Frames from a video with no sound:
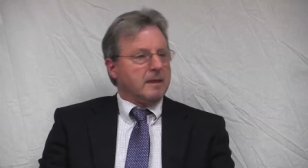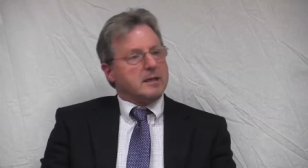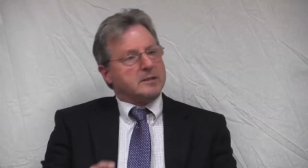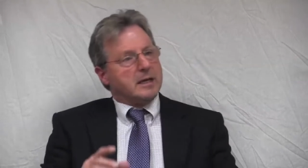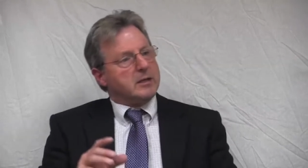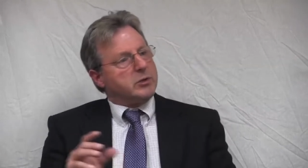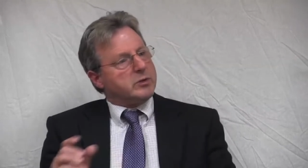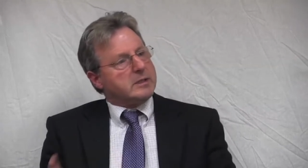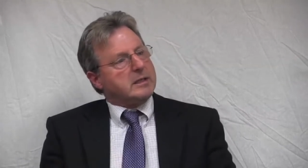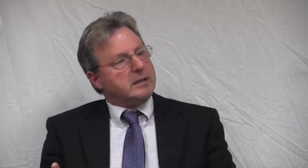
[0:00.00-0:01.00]
is that
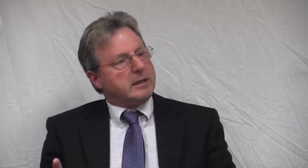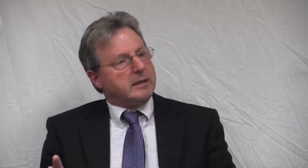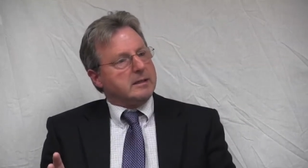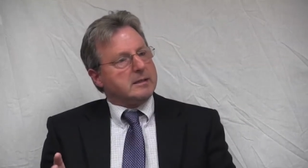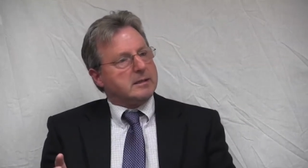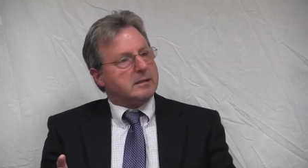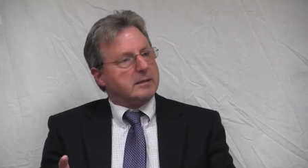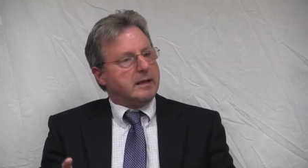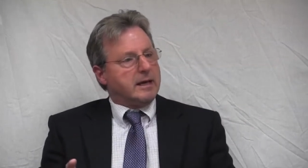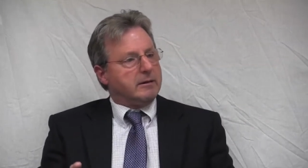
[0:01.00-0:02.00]
you see
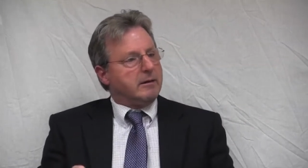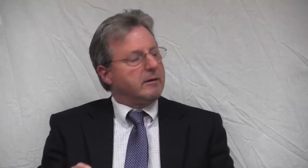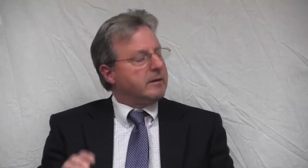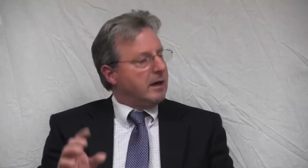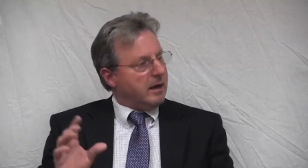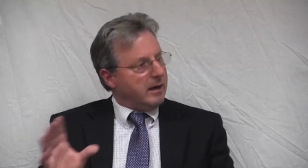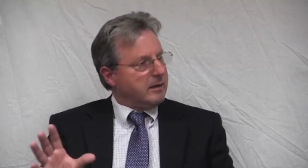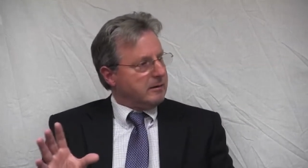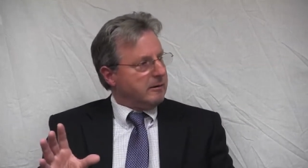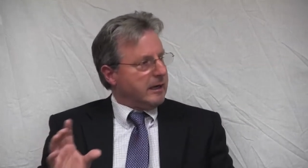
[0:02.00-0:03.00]
kids that are in the higher